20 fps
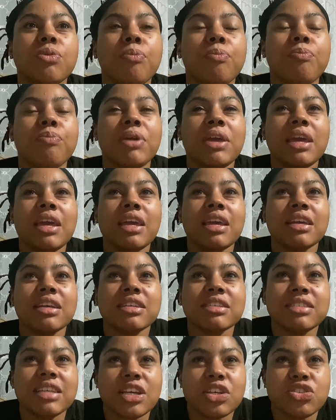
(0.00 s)
being
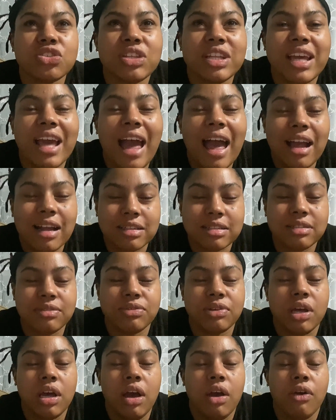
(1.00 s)
sexually active
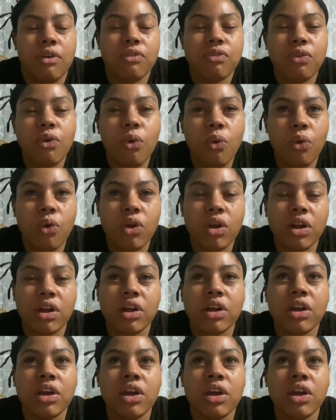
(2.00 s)
for